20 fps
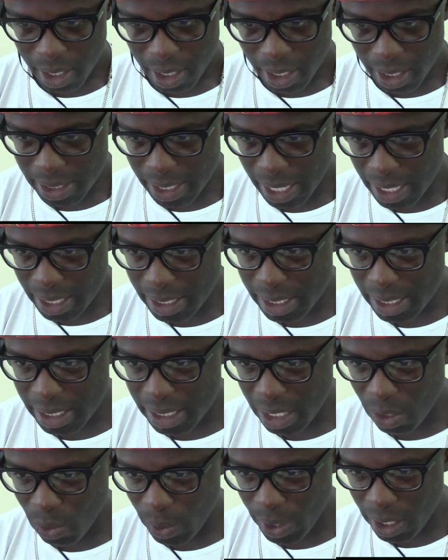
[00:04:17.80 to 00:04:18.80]
Is that
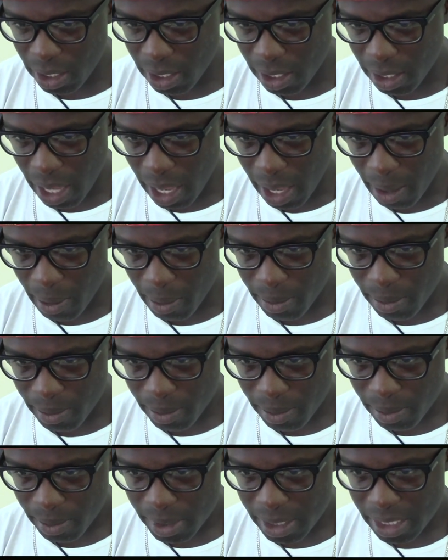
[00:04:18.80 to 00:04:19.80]
seaweed, um,
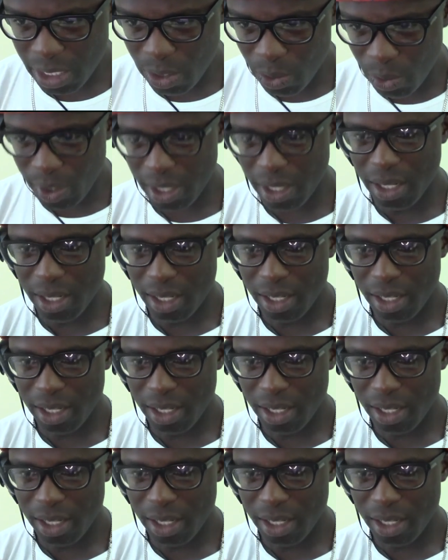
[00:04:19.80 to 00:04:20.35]
seaweed?